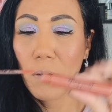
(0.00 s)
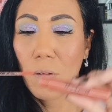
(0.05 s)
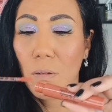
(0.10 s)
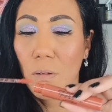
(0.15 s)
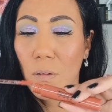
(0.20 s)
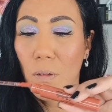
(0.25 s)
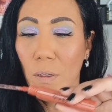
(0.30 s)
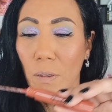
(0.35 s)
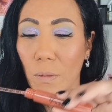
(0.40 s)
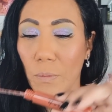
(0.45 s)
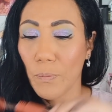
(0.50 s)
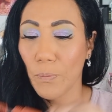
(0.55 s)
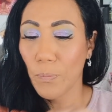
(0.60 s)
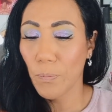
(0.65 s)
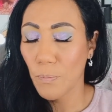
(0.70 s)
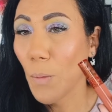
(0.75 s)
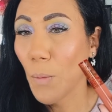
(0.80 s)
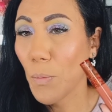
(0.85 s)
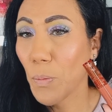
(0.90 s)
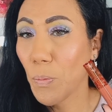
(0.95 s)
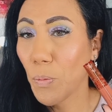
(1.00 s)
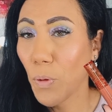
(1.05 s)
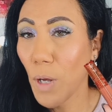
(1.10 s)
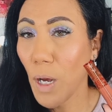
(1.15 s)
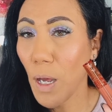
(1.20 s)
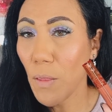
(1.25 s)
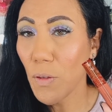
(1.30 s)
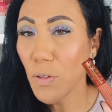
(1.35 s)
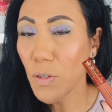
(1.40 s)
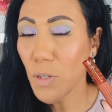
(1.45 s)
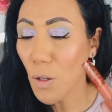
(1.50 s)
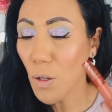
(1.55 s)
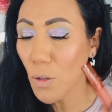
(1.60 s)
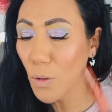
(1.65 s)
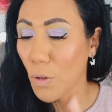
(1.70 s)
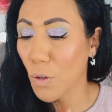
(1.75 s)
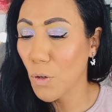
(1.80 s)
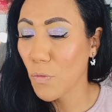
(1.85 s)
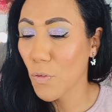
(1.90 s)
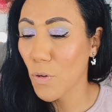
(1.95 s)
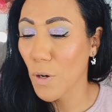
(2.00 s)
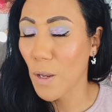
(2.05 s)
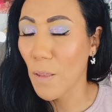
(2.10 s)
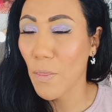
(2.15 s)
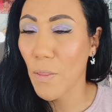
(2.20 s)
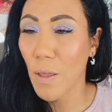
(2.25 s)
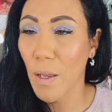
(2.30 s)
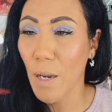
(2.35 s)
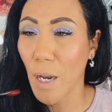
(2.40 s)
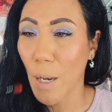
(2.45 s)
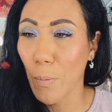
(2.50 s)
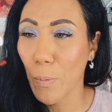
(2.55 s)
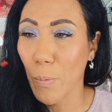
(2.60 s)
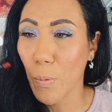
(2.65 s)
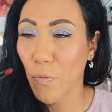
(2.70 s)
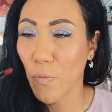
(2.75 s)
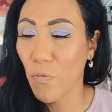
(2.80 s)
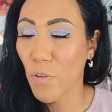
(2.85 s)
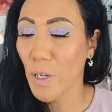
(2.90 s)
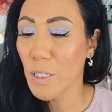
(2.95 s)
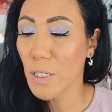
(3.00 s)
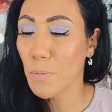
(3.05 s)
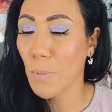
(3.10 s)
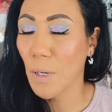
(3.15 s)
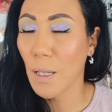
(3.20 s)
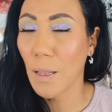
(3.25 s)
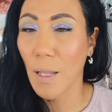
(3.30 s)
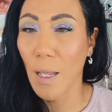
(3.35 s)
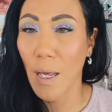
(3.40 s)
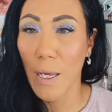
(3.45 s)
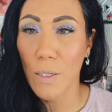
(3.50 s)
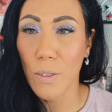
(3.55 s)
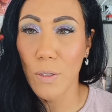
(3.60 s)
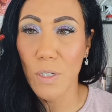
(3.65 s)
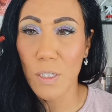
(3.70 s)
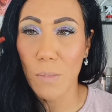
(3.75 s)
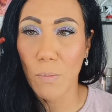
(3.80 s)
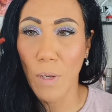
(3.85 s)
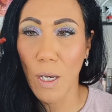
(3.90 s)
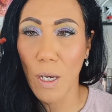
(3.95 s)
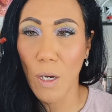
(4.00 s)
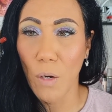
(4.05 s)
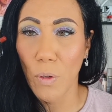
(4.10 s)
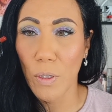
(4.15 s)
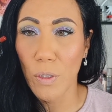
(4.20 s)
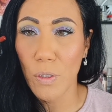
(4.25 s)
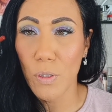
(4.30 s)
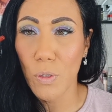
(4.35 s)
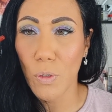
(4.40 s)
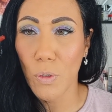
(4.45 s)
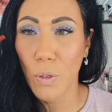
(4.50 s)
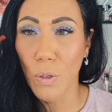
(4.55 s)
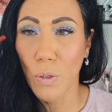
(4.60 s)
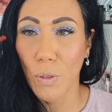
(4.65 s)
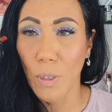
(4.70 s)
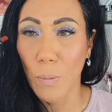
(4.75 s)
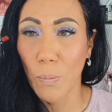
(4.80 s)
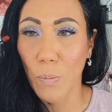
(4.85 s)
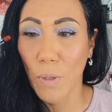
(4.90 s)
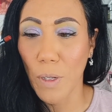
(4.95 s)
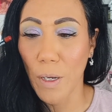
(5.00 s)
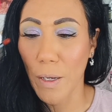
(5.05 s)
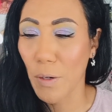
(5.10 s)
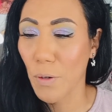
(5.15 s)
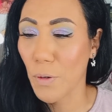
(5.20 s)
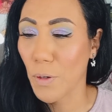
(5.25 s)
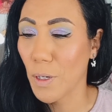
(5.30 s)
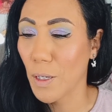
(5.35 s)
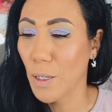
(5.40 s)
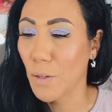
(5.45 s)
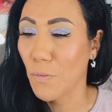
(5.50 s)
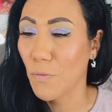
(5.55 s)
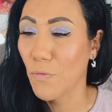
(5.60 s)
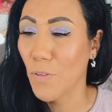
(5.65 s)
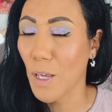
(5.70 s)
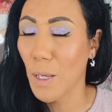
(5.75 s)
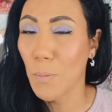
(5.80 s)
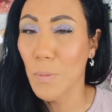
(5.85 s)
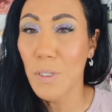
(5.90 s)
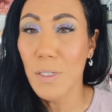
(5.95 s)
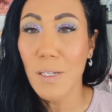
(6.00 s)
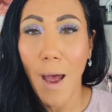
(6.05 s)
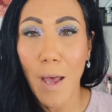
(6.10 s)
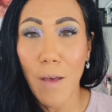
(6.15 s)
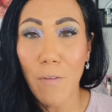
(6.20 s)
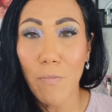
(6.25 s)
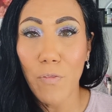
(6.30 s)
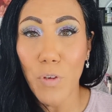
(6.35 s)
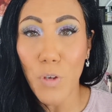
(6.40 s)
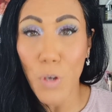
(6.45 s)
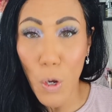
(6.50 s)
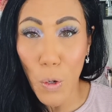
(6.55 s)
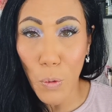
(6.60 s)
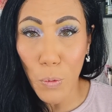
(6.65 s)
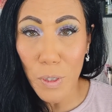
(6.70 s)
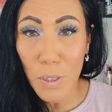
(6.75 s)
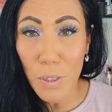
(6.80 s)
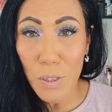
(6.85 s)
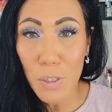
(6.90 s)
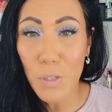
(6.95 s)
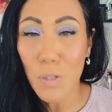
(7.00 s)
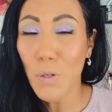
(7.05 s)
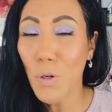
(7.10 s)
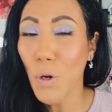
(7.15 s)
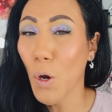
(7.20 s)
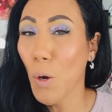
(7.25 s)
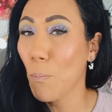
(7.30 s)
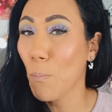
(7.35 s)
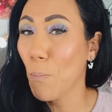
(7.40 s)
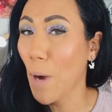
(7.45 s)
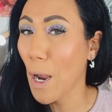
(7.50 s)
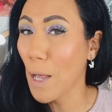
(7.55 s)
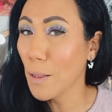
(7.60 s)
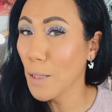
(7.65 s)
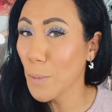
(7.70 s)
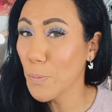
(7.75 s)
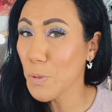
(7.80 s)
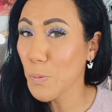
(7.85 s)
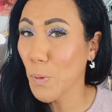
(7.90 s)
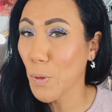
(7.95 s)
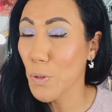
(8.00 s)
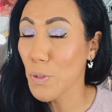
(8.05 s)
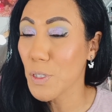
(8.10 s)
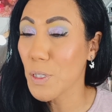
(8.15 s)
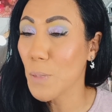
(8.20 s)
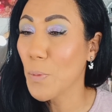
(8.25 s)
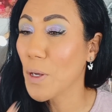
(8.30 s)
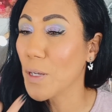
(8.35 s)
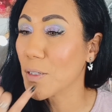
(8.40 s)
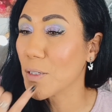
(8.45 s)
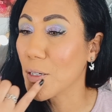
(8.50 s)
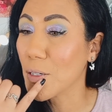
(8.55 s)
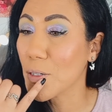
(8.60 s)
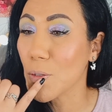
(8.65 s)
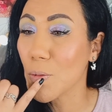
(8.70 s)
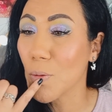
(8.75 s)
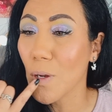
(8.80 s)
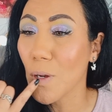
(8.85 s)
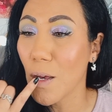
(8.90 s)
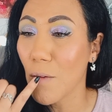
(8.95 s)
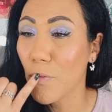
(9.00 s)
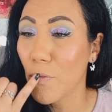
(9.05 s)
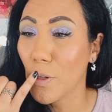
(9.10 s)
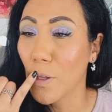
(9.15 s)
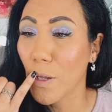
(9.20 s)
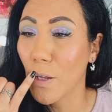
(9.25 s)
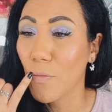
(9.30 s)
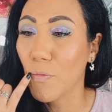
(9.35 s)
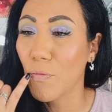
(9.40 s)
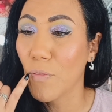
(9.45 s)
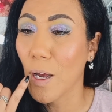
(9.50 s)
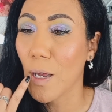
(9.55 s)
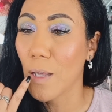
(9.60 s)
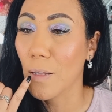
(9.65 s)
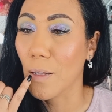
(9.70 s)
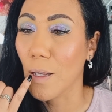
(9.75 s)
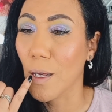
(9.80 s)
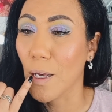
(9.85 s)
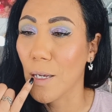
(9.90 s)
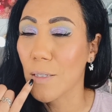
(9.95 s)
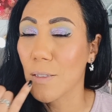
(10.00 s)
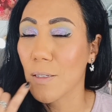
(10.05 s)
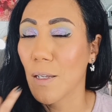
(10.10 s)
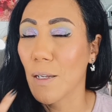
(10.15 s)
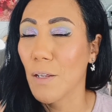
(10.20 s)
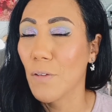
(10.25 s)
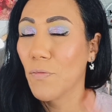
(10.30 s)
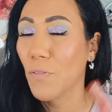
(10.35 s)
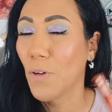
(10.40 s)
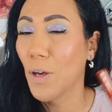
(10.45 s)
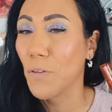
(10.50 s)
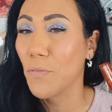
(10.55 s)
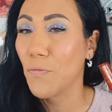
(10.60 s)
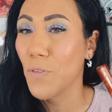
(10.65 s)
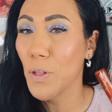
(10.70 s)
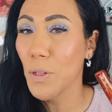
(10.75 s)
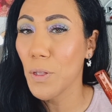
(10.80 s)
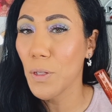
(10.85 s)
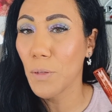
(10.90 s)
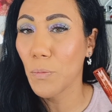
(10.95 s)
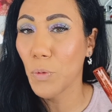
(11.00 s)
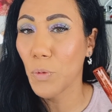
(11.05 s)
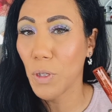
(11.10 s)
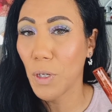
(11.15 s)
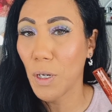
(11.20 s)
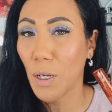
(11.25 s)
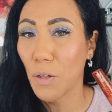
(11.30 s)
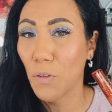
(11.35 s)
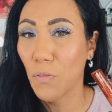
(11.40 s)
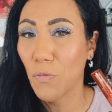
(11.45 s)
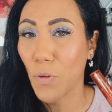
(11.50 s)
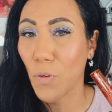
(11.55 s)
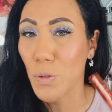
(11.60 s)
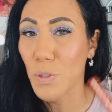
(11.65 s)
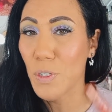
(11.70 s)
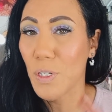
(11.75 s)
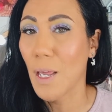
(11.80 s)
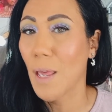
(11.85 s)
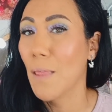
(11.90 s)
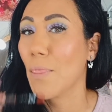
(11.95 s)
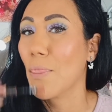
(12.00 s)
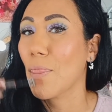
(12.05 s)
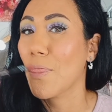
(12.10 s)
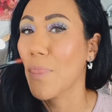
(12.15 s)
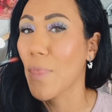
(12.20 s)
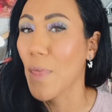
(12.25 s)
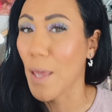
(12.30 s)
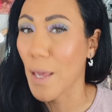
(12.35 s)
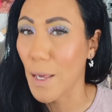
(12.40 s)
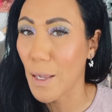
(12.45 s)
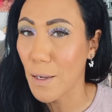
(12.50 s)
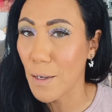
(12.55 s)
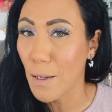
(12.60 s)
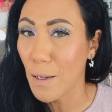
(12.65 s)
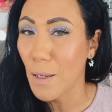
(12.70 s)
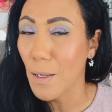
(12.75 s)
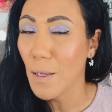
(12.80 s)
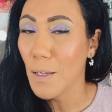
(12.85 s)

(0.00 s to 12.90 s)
All right. I'm going to apply this all over, and then I'm going to perfect my line using my AOE Studio Lip Liner in Famous. I've noticed on my lips personally, because I do have a lot of fine lines, that if I fill in with color first and then